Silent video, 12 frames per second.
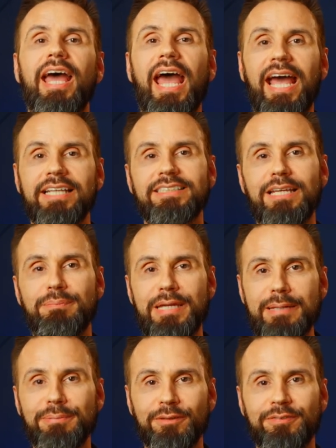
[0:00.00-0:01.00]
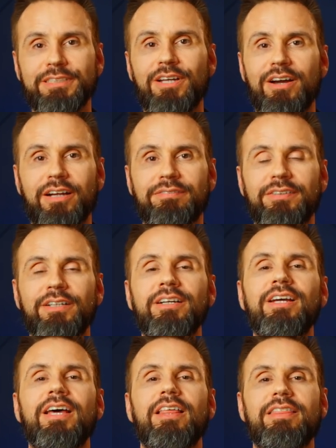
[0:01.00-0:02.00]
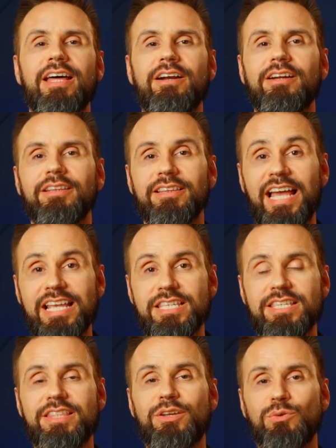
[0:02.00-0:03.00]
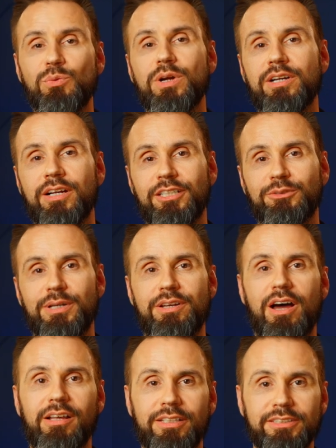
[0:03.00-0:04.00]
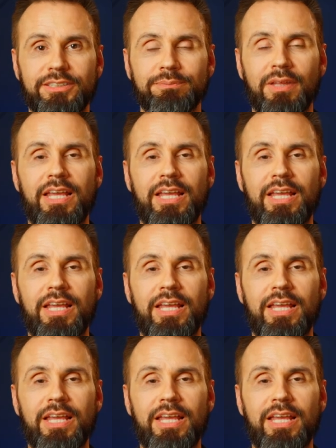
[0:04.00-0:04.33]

as a people photographer that are less than one hundred dollars.